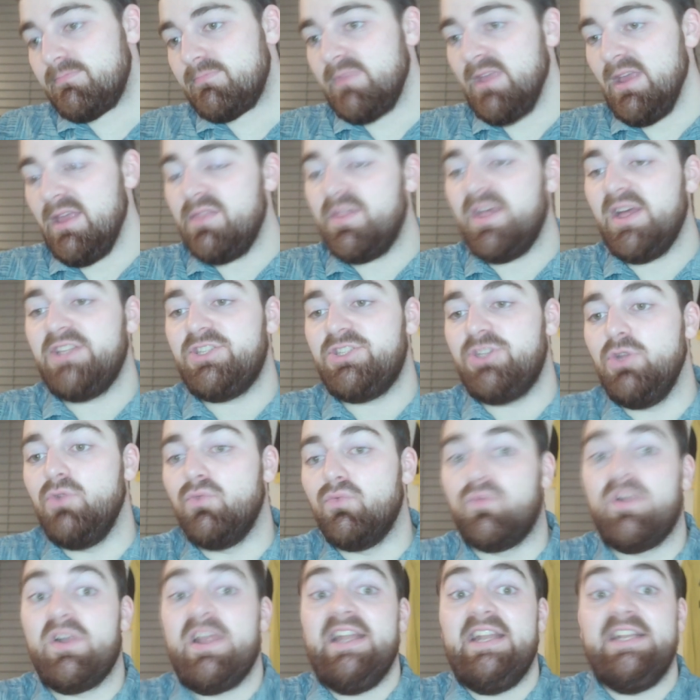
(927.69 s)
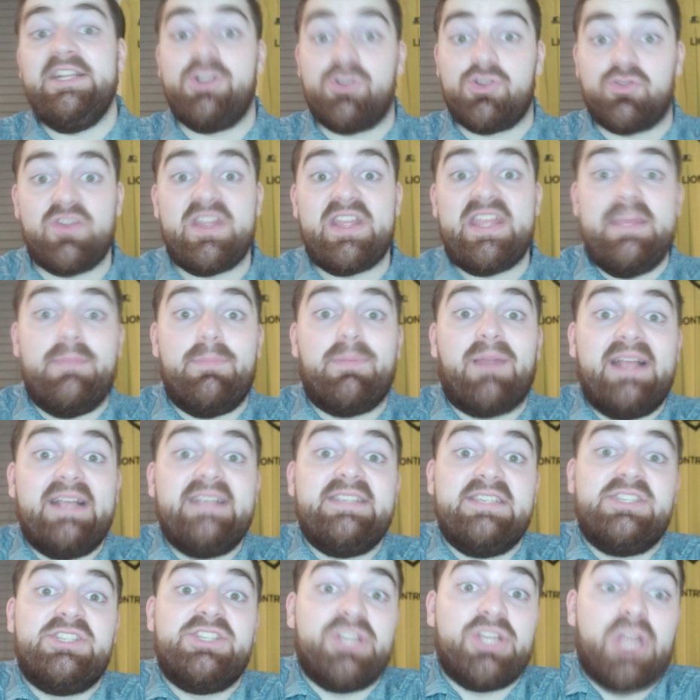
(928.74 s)
they're two really tricky
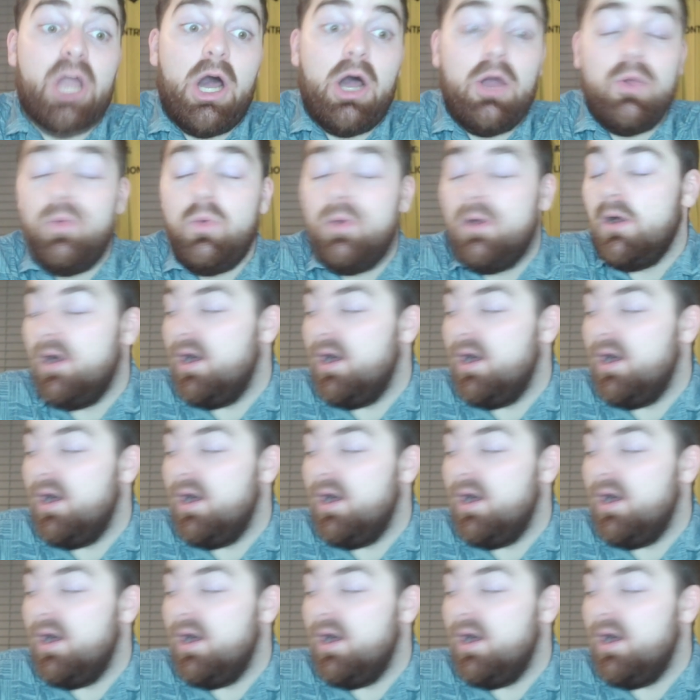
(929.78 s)
places to go,